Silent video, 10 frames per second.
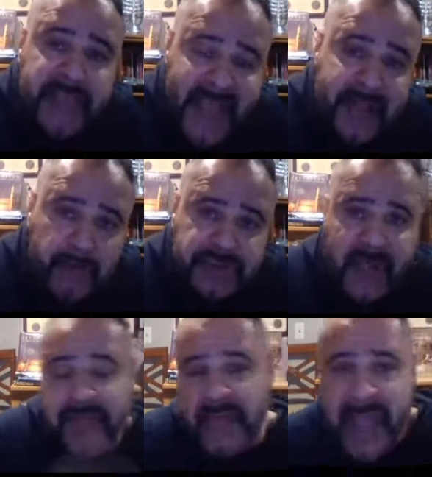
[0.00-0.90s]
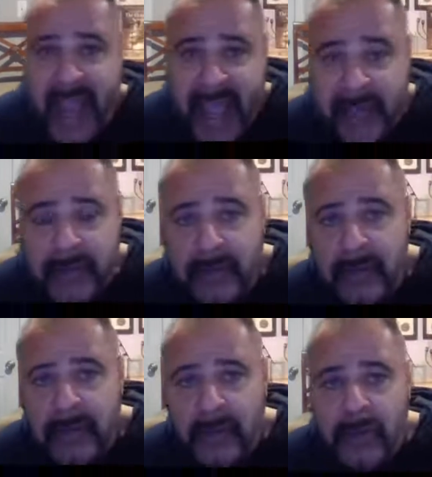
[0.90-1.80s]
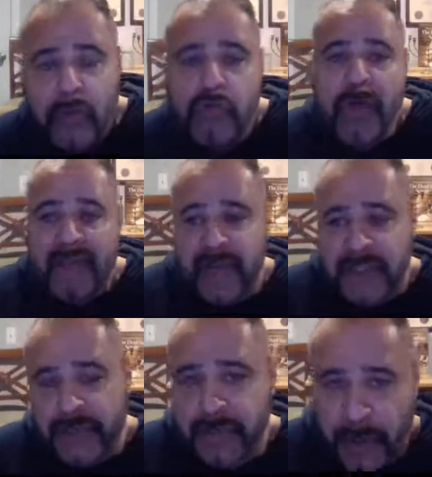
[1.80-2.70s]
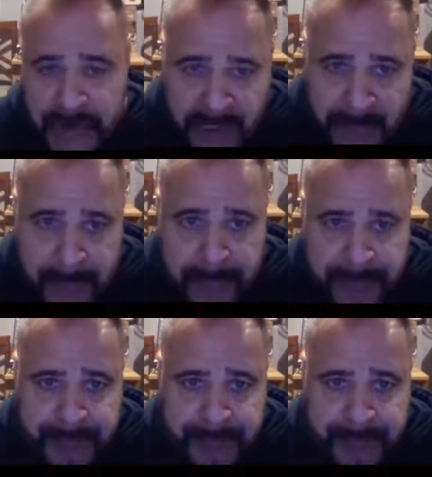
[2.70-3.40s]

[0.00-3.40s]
Daniel 7 and Revelation 13.